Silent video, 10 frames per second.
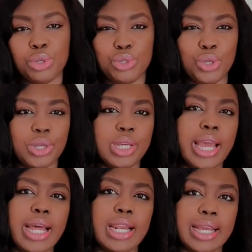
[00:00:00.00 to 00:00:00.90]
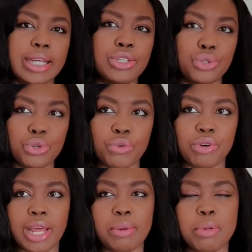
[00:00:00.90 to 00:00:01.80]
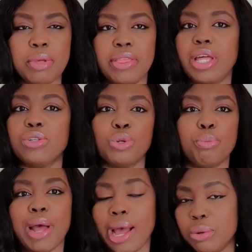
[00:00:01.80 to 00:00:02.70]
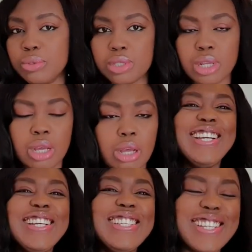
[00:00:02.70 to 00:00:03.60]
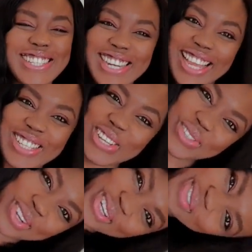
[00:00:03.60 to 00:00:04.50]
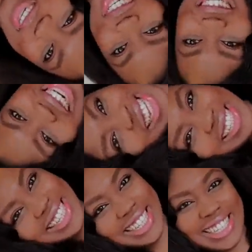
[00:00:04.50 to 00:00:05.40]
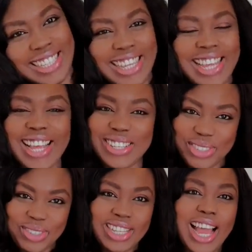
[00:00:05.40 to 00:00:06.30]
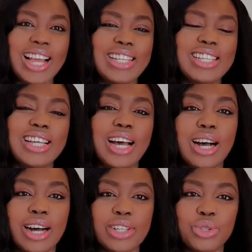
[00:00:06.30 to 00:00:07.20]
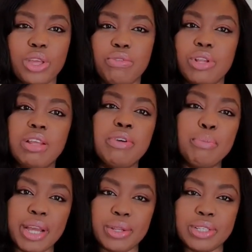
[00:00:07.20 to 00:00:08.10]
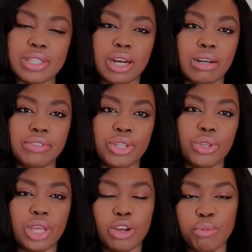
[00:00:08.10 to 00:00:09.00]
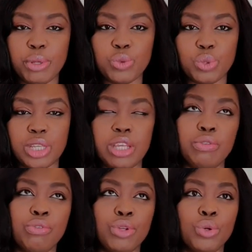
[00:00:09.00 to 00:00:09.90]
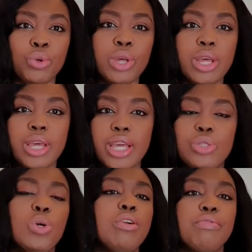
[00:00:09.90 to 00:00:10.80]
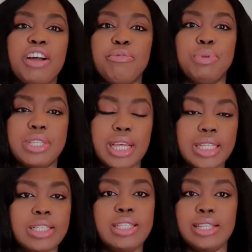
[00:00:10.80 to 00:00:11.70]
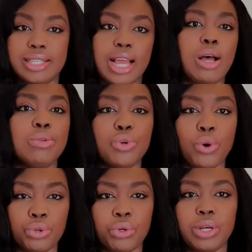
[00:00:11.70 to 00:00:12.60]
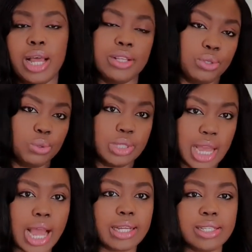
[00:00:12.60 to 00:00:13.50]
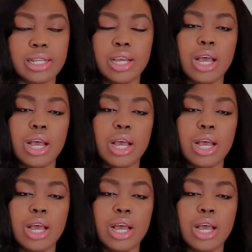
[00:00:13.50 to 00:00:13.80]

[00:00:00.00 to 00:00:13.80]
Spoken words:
So you could get like a studio for like maybe £1,000. So the next cost we're going to be looking at is the council tax. So if you're living by yourself, the UK government will give you a 25% discount on your council tax.